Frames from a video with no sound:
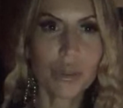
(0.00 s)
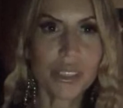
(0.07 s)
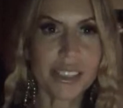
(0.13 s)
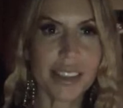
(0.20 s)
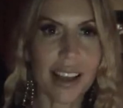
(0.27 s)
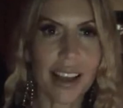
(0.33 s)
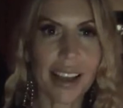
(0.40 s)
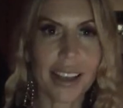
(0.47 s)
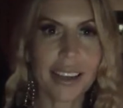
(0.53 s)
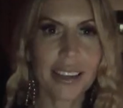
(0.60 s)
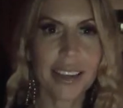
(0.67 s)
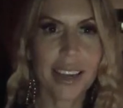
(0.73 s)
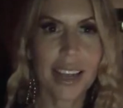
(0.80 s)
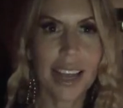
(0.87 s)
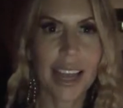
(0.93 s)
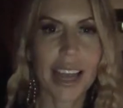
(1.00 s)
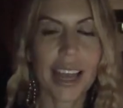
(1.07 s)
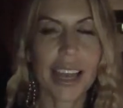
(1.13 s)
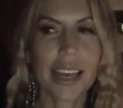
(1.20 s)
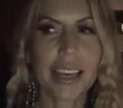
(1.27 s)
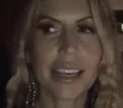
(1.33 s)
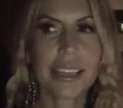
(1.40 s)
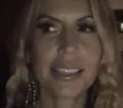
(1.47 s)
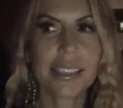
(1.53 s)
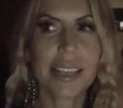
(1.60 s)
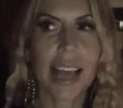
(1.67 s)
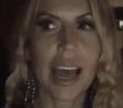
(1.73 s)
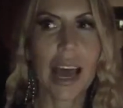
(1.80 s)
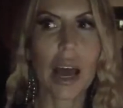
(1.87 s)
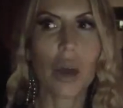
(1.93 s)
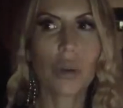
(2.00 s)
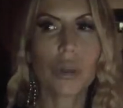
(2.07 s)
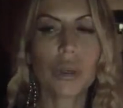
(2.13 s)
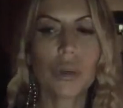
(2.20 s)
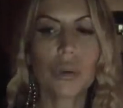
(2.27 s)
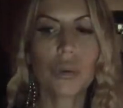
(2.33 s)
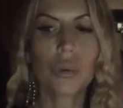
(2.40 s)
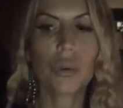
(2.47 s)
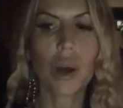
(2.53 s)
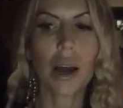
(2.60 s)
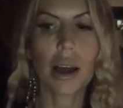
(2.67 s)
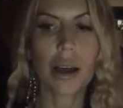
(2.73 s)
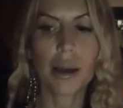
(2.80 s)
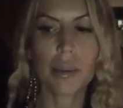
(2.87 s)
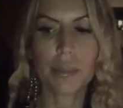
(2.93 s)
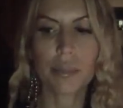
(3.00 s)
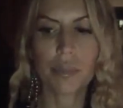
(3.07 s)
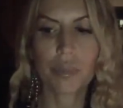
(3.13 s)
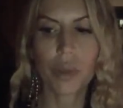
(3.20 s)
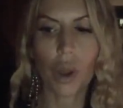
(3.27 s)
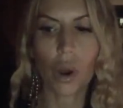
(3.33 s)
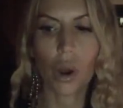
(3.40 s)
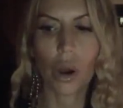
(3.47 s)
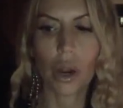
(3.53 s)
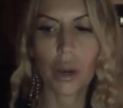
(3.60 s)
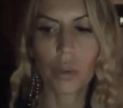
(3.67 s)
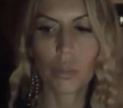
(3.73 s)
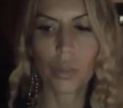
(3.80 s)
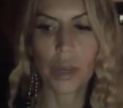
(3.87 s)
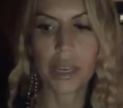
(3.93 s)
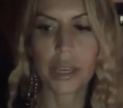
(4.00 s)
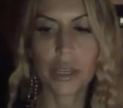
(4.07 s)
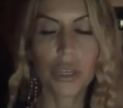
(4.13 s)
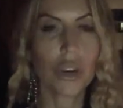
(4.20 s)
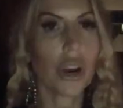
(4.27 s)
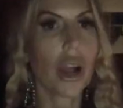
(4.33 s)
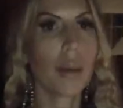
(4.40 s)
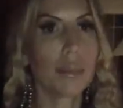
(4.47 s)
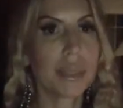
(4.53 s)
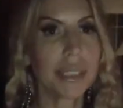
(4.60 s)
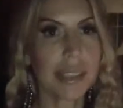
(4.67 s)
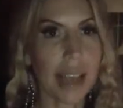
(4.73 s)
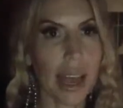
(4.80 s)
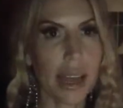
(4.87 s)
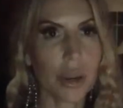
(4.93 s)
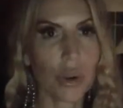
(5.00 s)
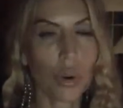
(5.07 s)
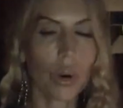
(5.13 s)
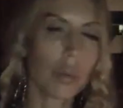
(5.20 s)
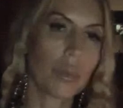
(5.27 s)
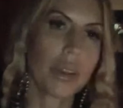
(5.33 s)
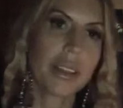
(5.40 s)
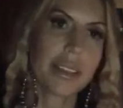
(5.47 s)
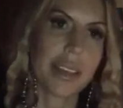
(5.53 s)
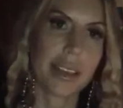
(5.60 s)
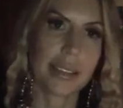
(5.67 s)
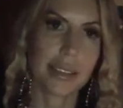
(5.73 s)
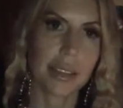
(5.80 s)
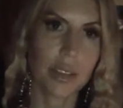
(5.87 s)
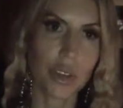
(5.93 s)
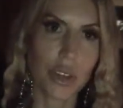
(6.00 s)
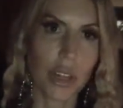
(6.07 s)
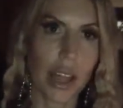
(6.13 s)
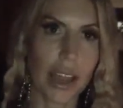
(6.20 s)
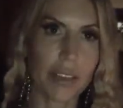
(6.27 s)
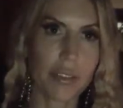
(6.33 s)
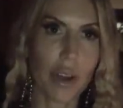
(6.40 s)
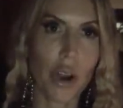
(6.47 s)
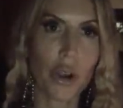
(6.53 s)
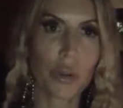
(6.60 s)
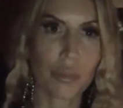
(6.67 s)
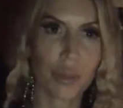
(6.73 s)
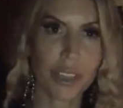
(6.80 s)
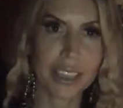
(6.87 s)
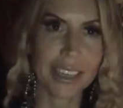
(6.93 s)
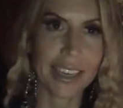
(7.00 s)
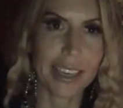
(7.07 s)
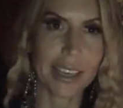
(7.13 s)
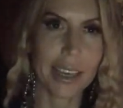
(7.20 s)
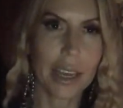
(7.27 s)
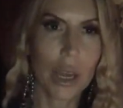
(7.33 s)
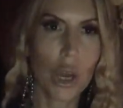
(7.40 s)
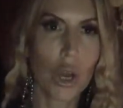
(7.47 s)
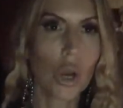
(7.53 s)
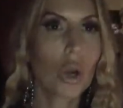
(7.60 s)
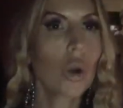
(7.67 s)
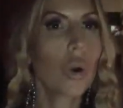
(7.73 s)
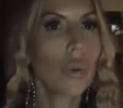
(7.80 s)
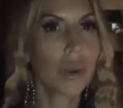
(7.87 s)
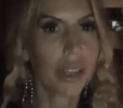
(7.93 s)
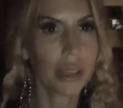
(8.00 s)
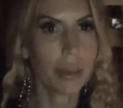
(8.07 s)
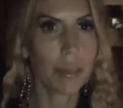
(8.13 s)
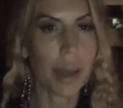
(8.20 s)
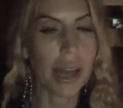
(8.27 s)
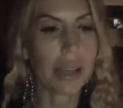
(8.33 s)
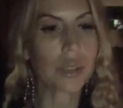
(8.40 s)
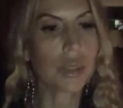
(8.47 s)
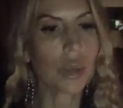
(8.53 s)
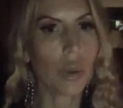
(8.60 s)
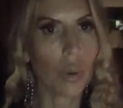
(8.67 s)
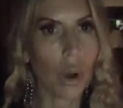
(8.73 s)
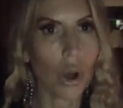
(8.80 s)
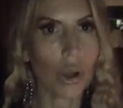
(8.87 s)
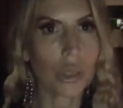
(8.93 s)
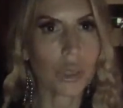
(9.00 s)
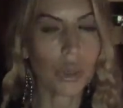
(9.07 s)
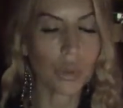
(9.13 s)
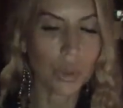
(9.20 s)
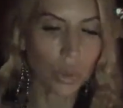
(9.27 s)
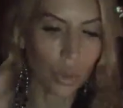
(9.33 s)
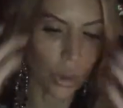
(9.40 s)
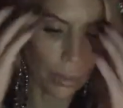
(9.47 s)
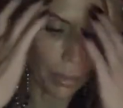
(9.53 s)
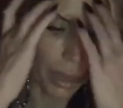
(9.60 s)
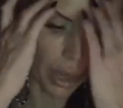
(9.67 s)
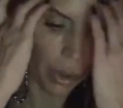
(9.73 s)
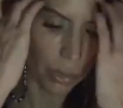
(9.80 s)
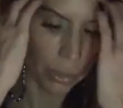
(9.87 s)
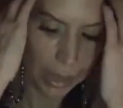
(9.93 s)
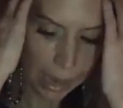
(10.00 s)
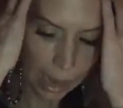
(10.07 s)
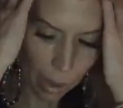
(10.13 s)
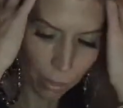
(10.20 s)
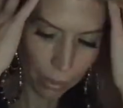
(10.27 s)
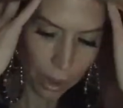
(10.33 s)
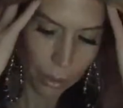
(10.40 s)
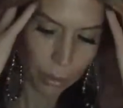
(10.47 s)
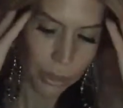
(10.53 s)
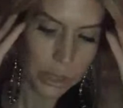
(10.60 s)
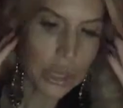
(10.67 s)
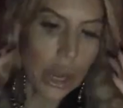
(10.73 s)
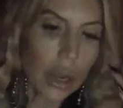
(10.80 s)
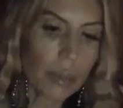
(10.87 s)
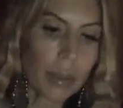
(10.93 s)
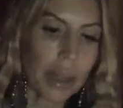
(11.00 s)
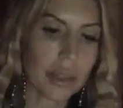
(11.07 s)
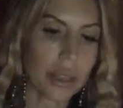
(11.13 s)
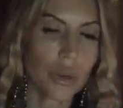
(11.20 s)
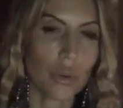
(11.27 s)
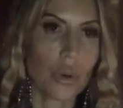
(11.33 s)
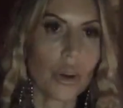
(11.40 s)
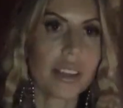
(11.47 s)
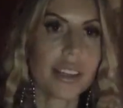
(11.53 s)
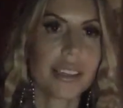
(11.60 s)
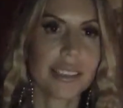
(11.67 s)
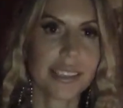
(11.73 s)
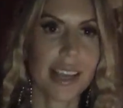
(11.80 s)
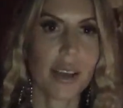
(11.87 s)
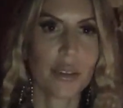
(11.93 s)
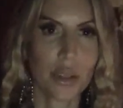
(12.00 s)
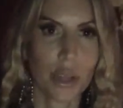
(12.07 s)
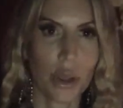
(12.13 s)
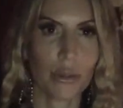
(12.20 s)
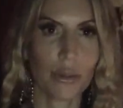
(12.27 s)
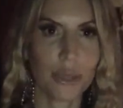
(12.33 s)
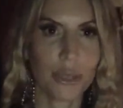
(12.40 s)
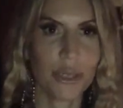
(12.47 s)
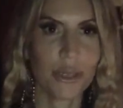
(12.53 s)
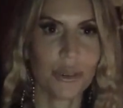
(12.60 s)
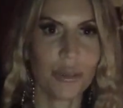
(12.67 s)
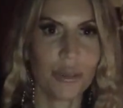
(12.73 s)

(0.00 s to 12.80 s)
sign is how you are when you're upset or when things in your life aren't really going the best. So also Scorpio. Now, I want to talk about the North and South Node too.